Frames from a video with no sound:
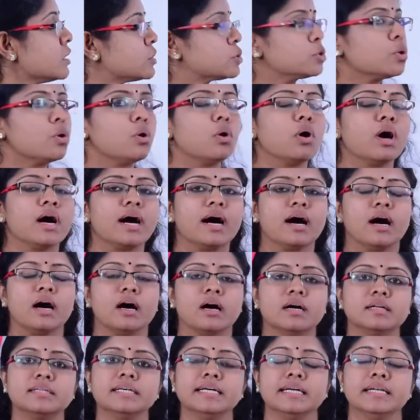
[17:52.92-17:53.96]

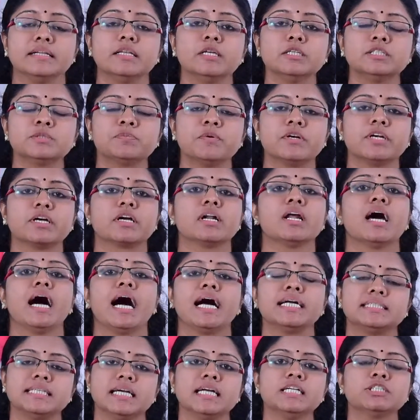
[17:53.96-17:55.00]
in this particular
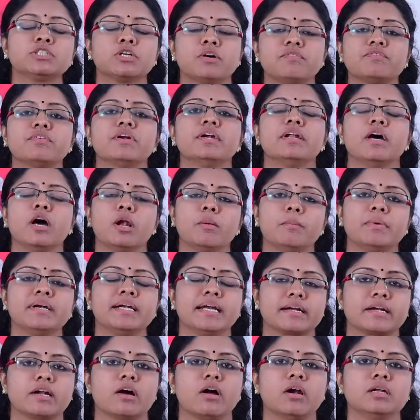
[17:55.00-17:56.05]
Agile software development
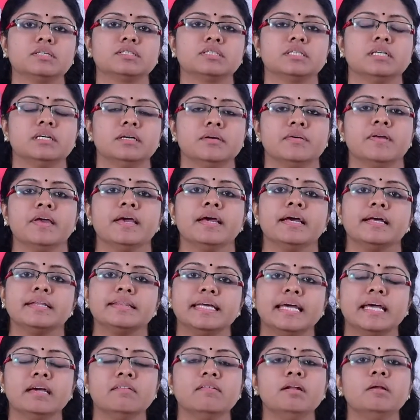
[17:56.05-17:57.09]
technology,
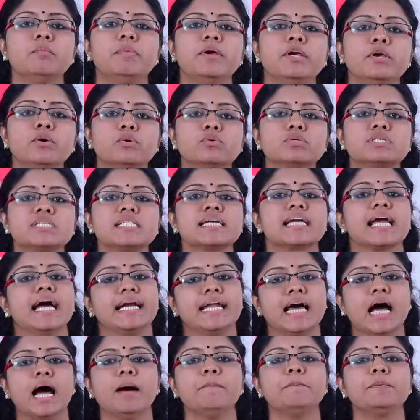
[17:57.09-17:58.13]
they will be using
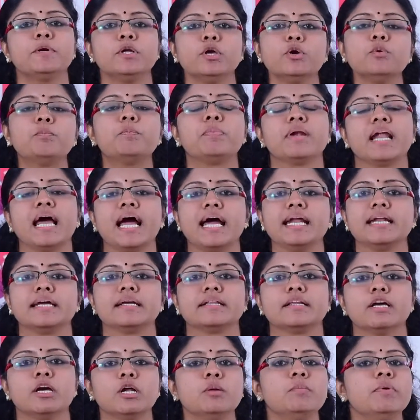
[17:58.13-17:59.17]
adaptive
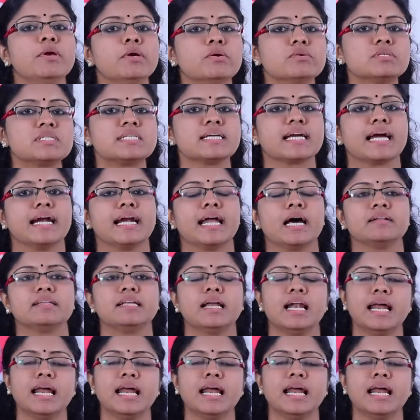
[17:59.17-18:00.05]
planning. They will be using they